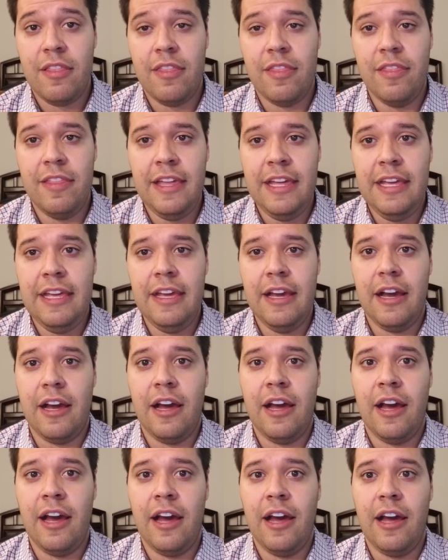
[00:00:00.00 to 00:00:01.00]
the
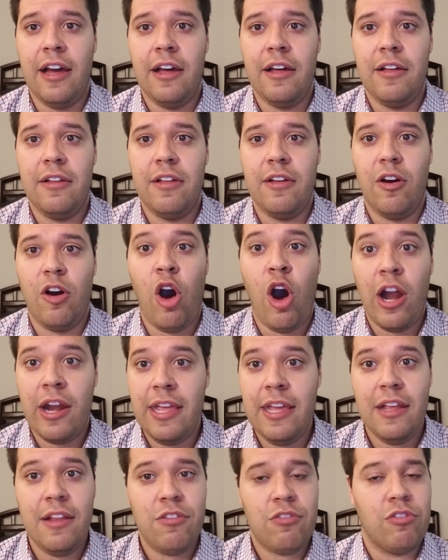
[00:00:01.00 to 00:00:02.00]

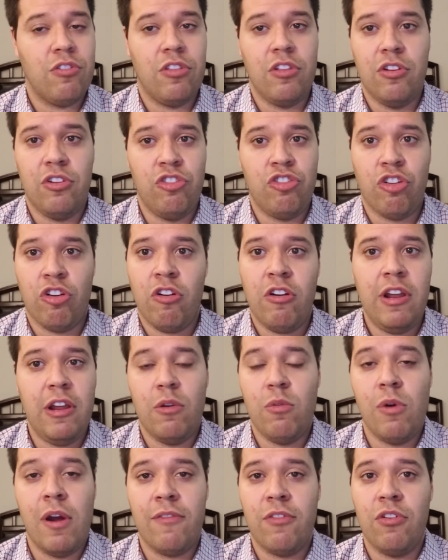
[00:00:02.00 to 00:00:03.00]
audience or the jury or
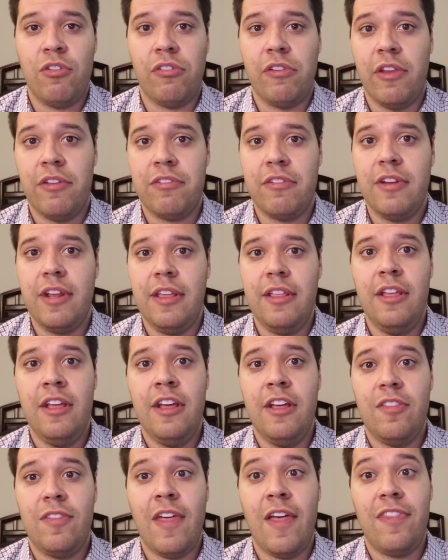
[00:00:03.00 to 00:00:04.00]
whoever's listening
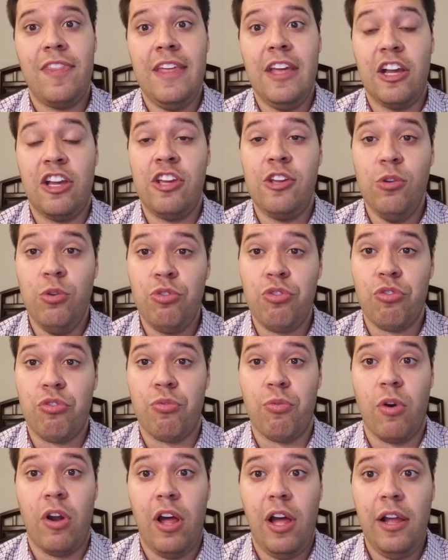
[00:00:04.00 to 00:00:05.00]
that the accuser's
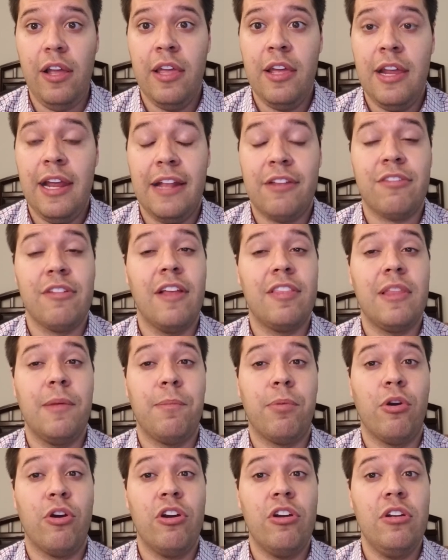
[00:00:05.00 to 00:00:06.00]
wrong. It's not the
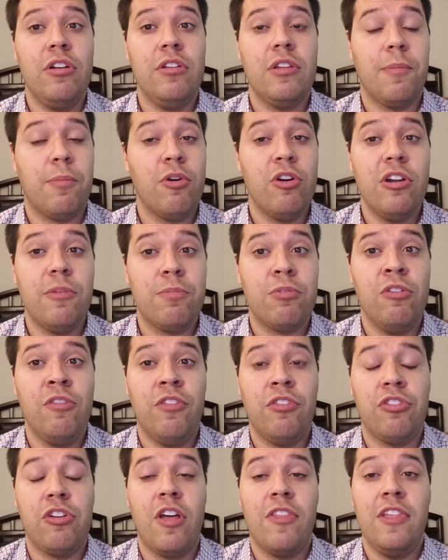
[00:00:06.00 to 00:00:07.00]
burden. The burden of proof
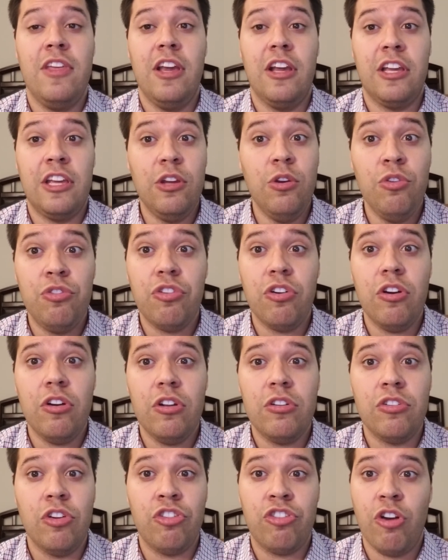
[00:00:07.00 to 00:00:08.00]
isn't on the accuser
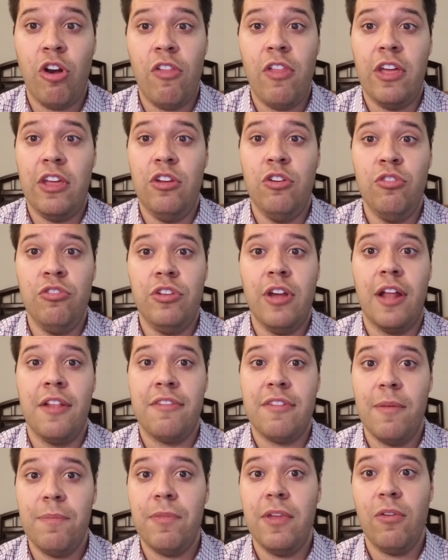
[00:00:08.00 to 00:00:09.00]
to show that you've done
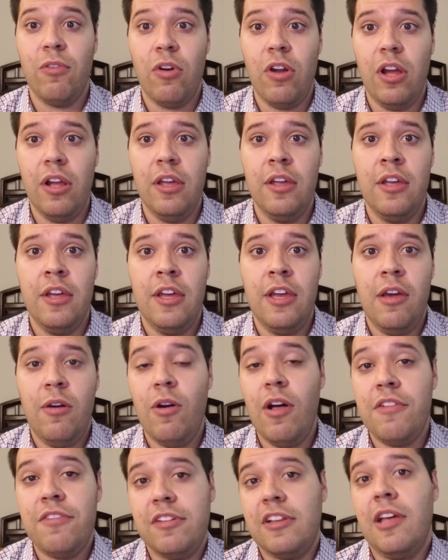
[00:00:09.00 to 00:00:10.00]
something wrong.
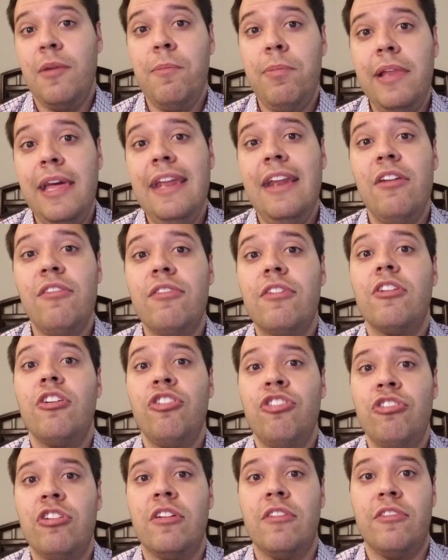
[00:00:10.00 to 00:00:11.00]
Well, that's a complete
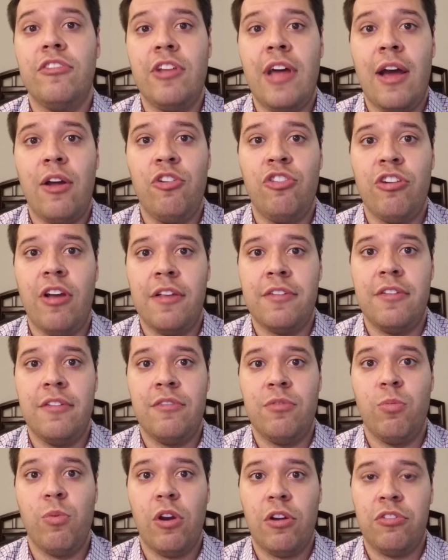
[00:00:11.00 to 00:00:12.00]
inversion of how
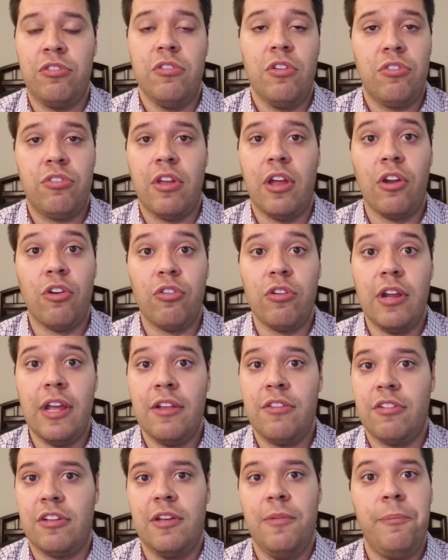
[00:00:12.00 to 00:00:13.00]
justice works in this country.
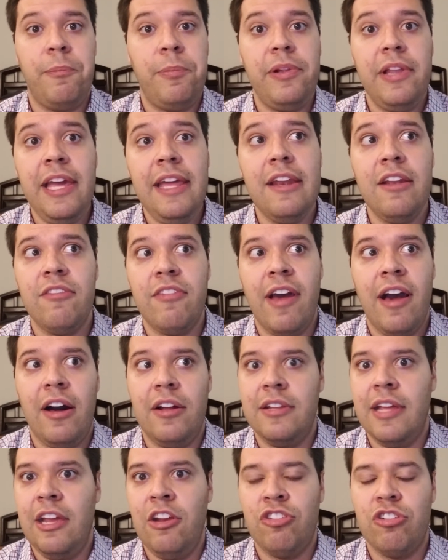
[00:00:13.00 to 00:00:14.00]
It's a complete
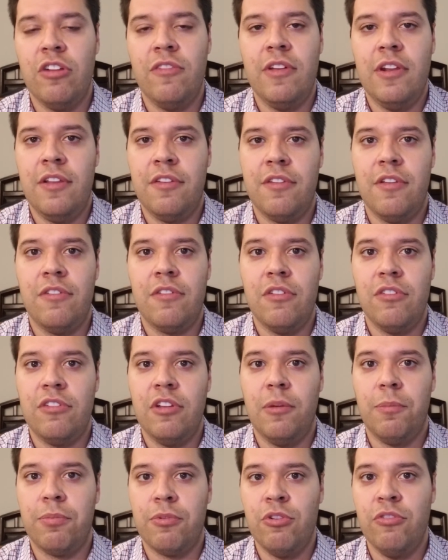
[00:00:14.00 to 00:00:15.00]
invalidation of innocence until
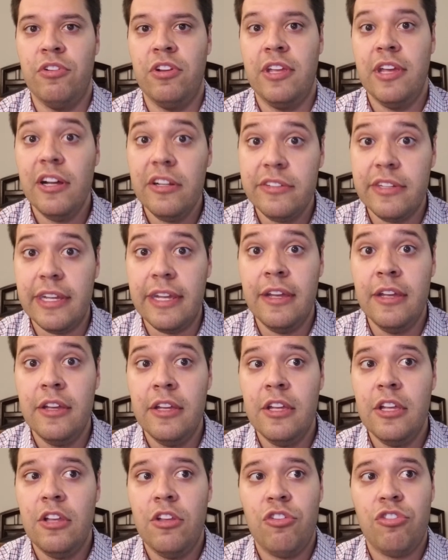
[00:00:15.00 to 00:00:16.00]
proven guilty.
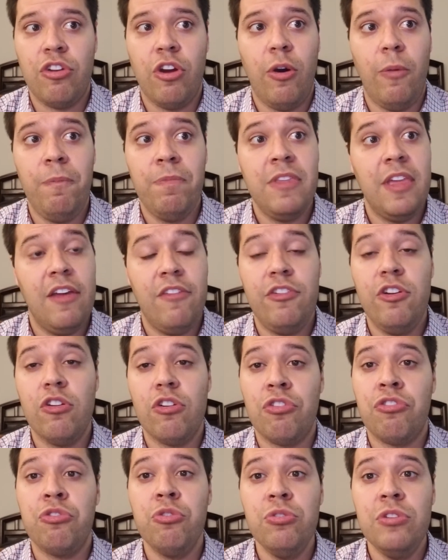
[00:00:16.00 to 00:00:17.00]
So if you're a
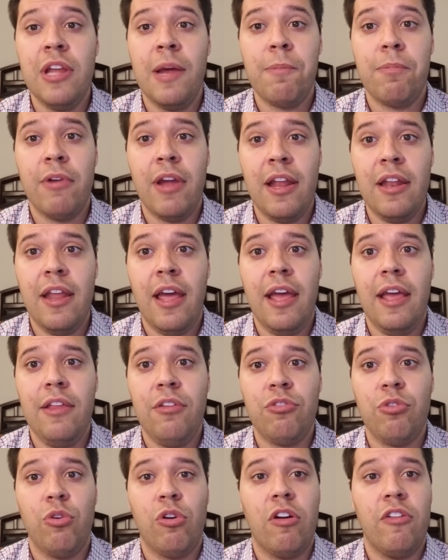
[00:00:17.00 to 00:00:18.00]
student at
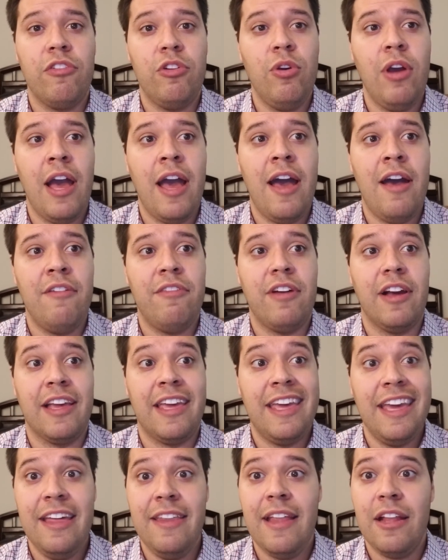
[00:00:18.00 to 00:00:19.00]
Brandeis, or if you have a
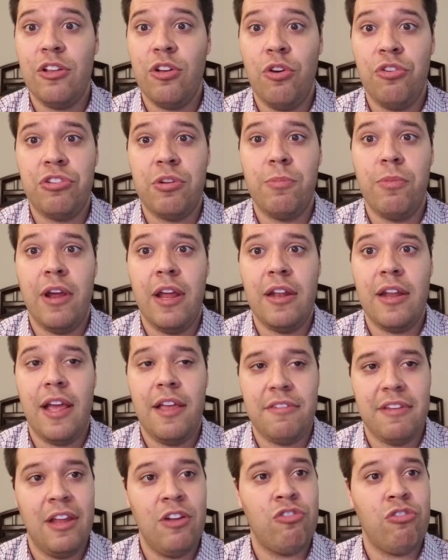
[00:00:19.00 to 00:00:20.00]
kid that goes to
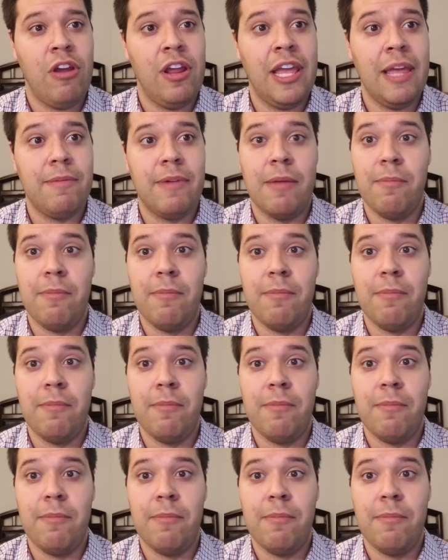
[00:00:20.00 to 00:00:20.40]
Brandeis, I'd try and get my